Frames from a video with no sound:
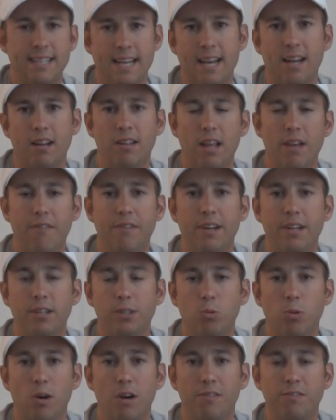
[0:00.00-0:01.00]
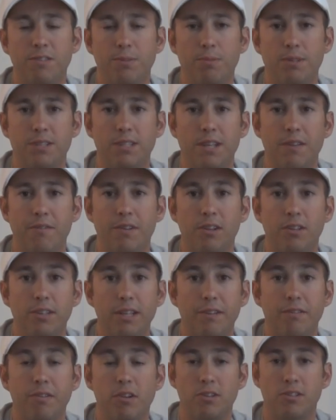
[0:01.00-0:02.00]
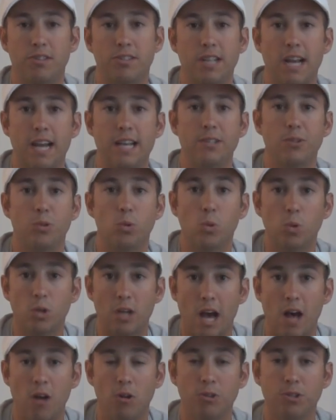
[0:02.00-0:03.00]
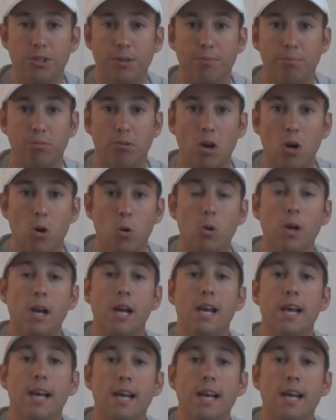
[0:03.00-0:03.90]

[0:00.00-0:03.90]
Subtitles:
10, 11, and 12 specifically versus high school, college, and pro,